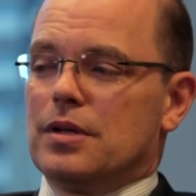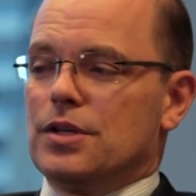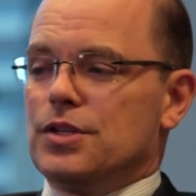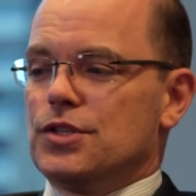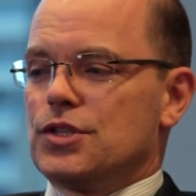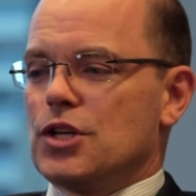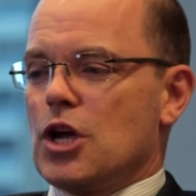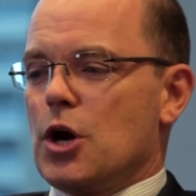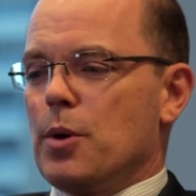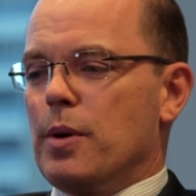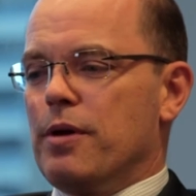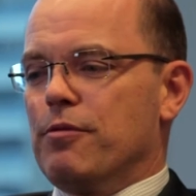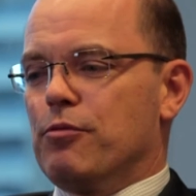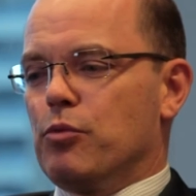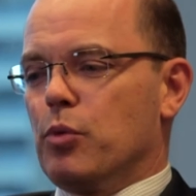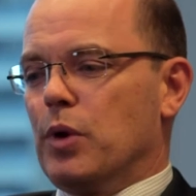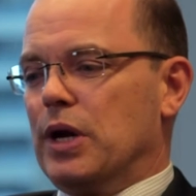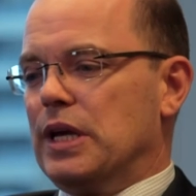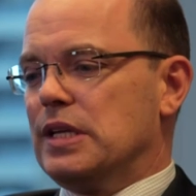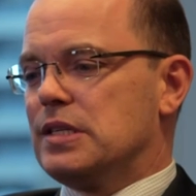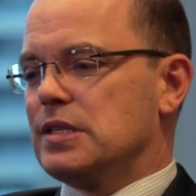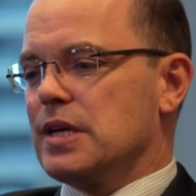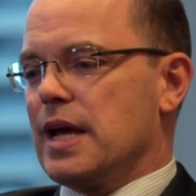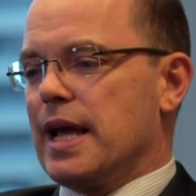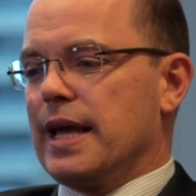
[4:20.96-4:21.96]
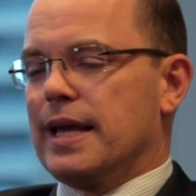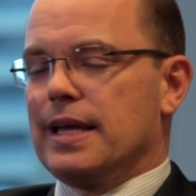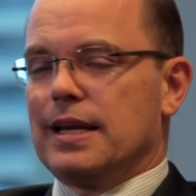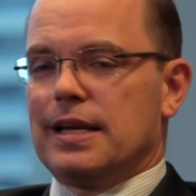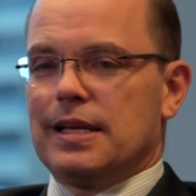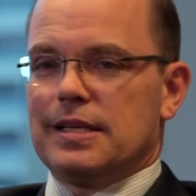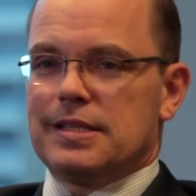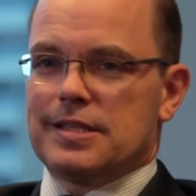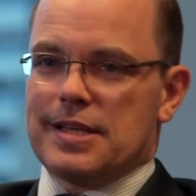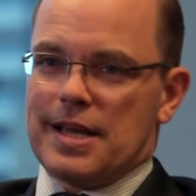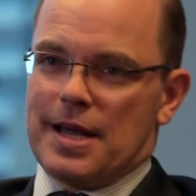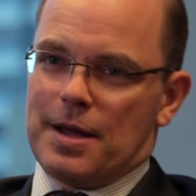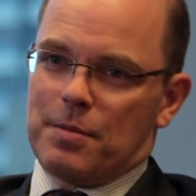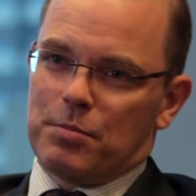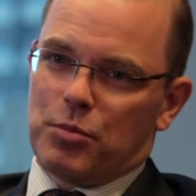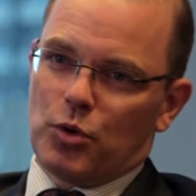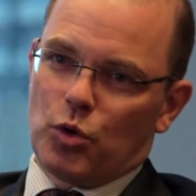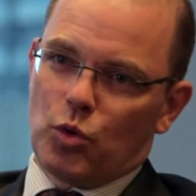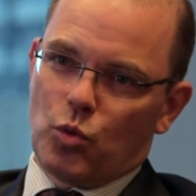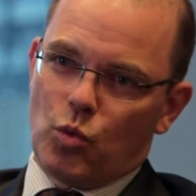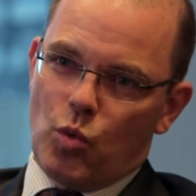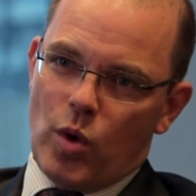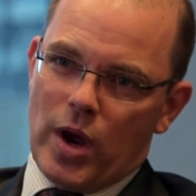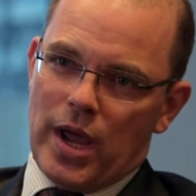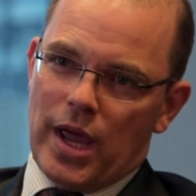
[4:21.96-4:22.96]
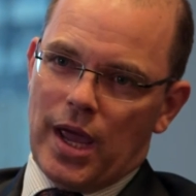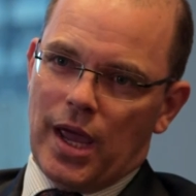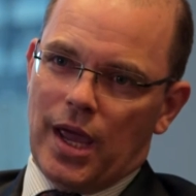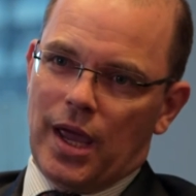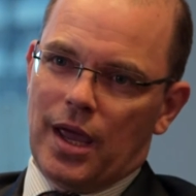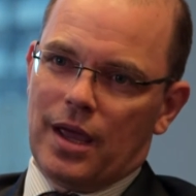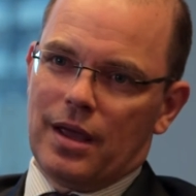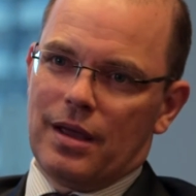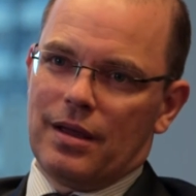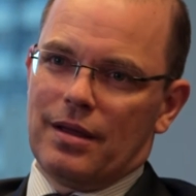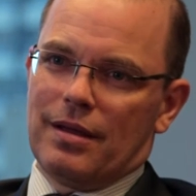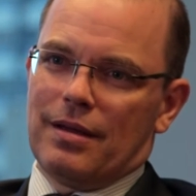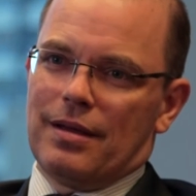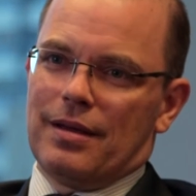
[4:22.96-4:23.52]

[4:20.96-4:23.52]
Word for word: So if we take an example where